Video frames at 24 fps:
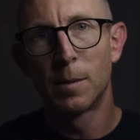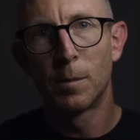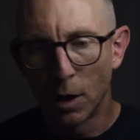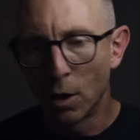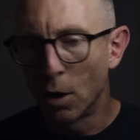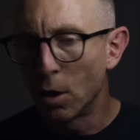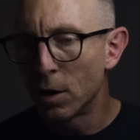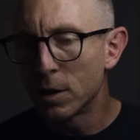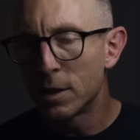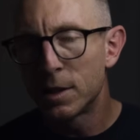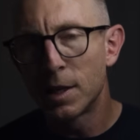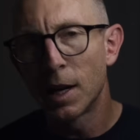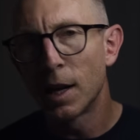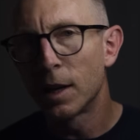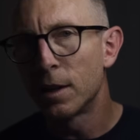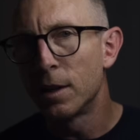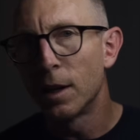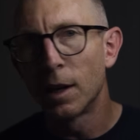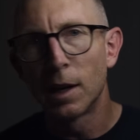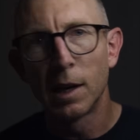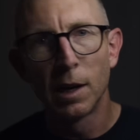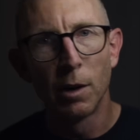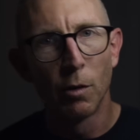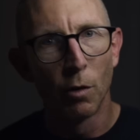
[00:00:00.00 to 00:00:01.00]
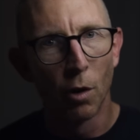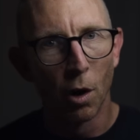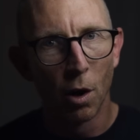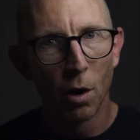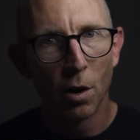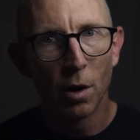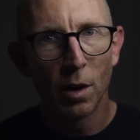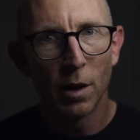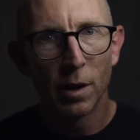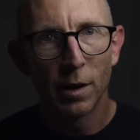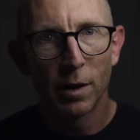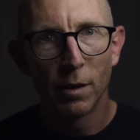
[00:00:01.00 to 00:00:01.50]
They aren't technically
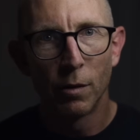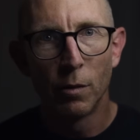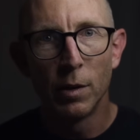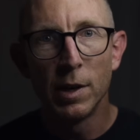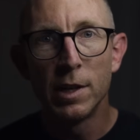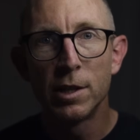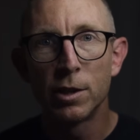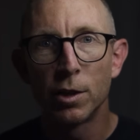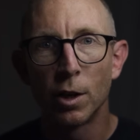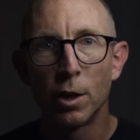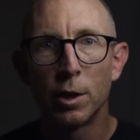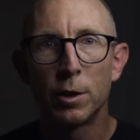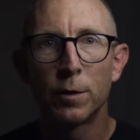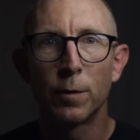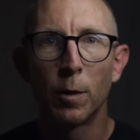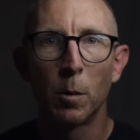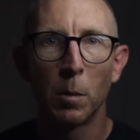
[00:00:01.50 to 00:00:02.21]
wrong, Research